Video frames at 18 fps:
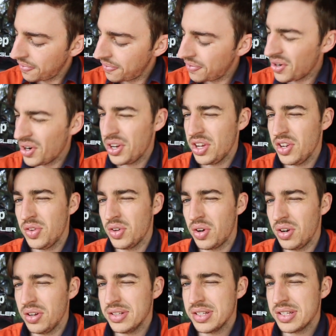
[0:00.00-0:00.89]

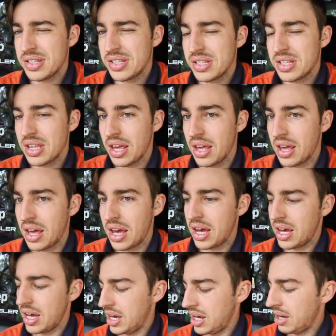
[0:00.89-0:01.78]
$30
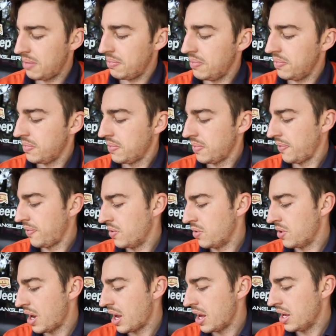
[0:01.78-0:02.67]

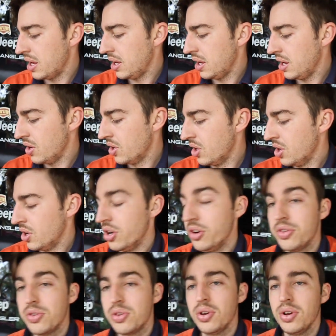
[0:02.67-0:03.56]
for a
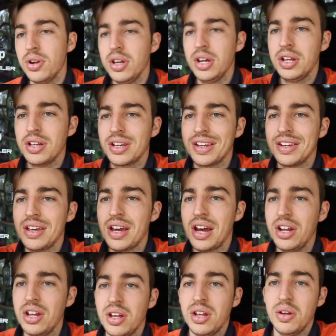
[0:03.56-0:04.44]
2-litre
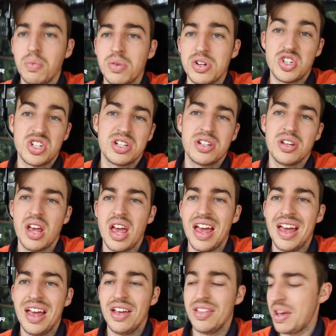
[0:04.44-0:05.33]
container, which
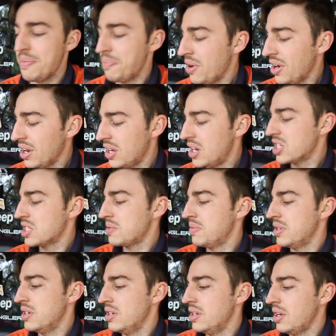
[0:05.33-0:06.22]
it probably lasts
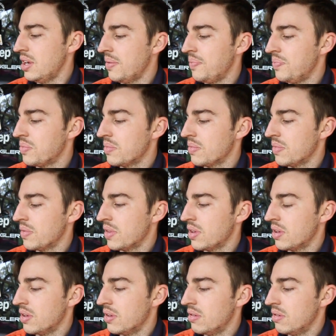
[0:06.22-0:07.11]
me
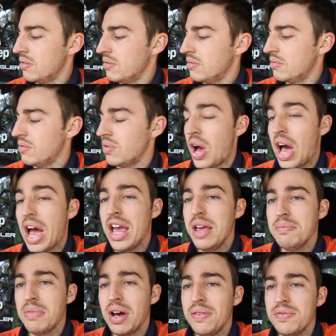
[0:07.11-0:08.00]

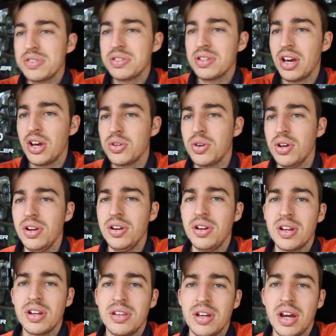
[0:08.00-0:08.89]
8 months, a
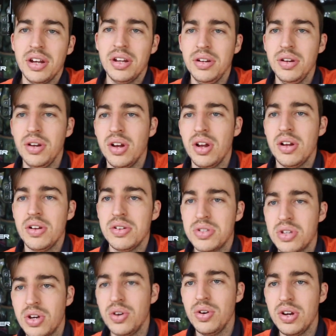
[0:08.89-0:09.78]
2-litre container,
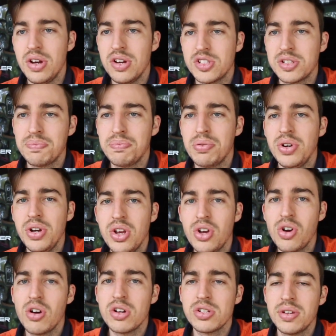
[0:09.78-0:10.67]
so it's pretty
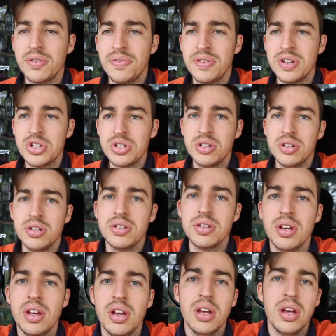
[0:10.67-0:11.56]
cost
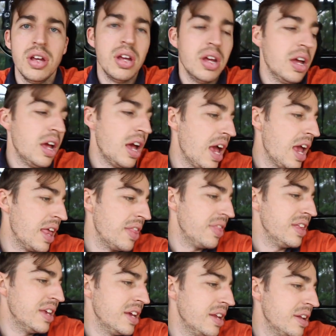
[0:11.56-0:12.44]
efficient.
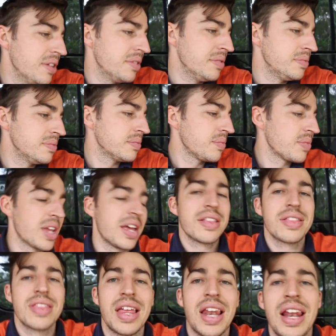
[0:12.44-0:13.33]
And then
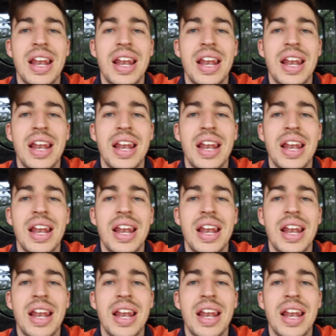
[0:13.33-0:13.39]
the